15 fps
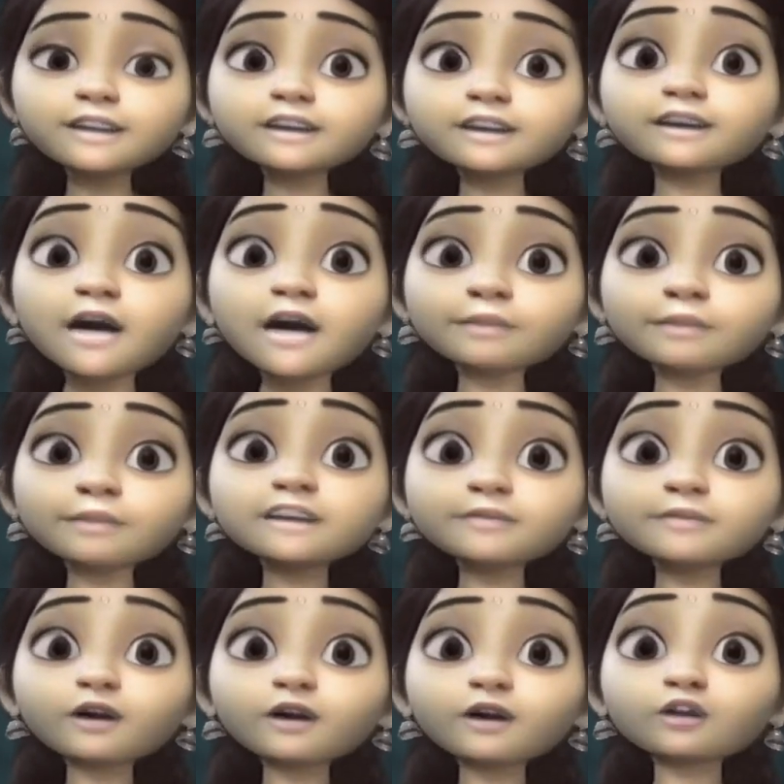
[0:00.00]
that happens
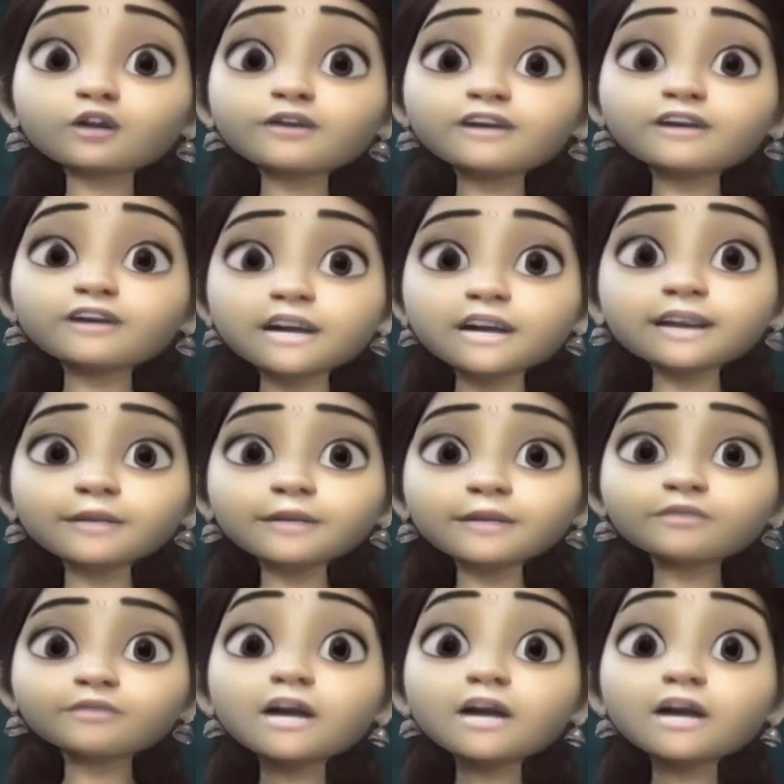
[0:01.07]
because of GRE.